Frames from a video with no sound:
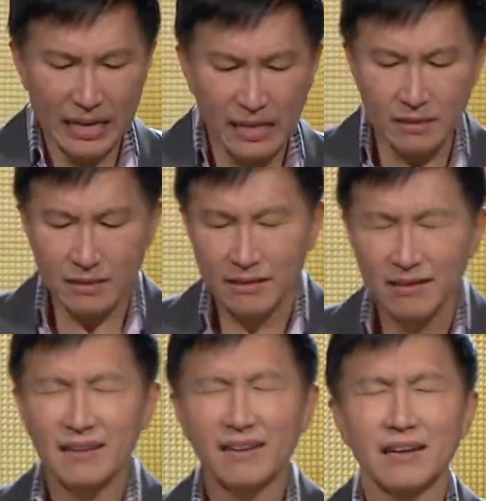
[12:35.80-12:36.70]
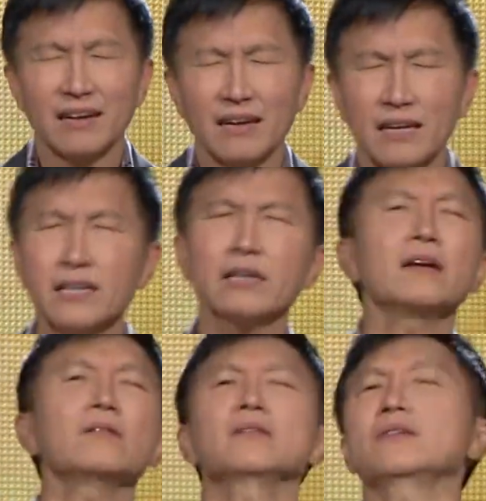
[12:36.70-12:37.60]
means, you
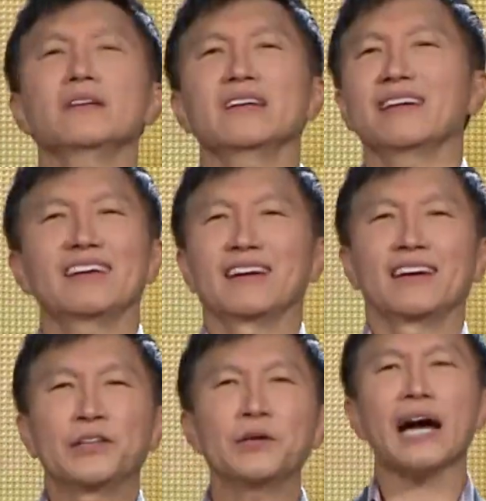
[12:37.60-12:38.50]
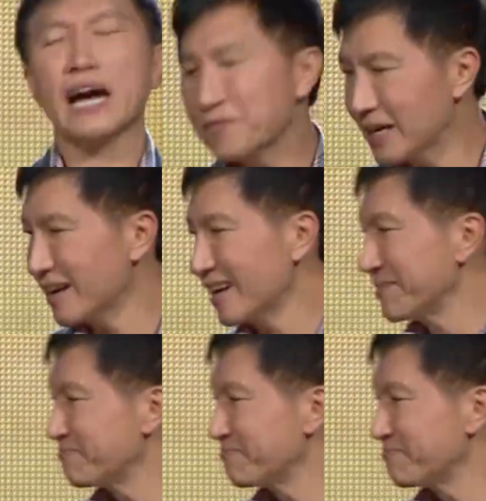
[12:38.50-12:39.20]
know, you have a,